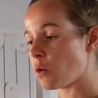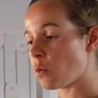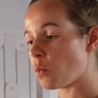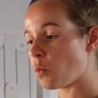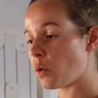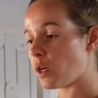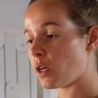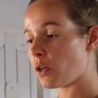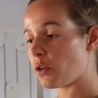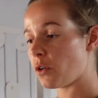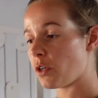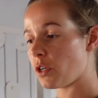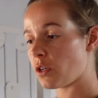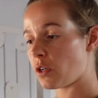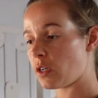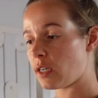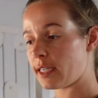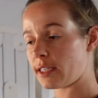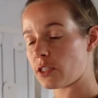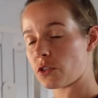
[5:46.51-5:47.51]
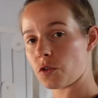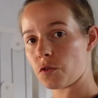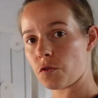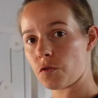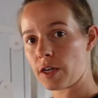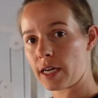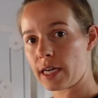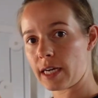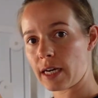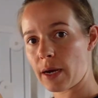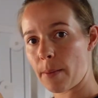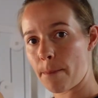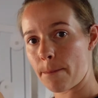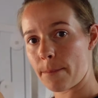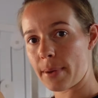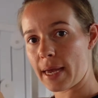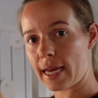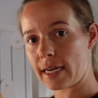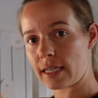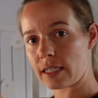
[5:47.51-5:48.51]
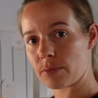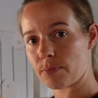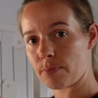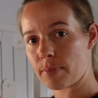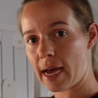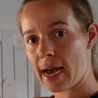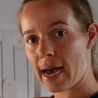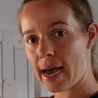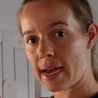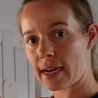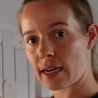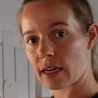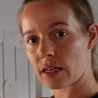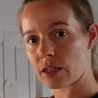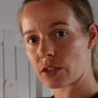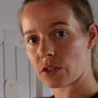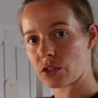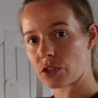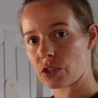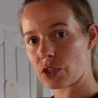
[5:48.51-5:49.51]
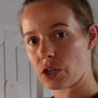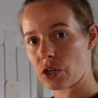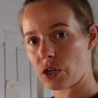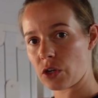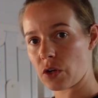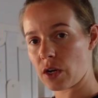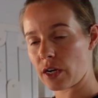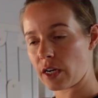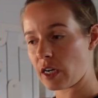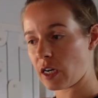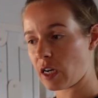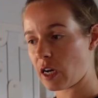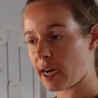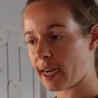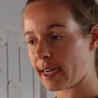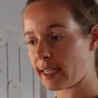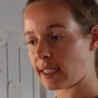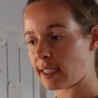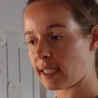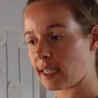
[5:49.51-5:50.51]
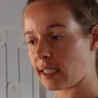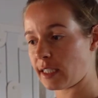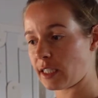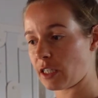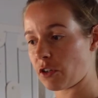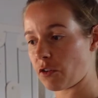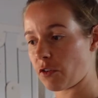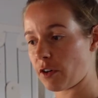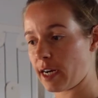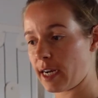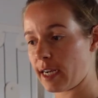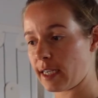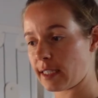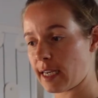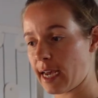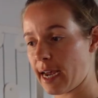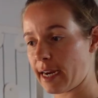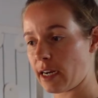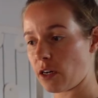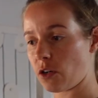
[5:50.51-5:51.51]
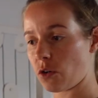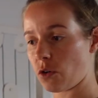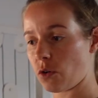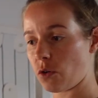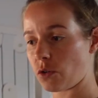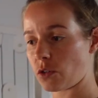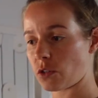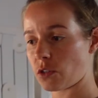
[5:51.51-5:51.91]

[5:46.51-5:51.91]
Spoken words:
will your little finger bend back to 90 degrees angle?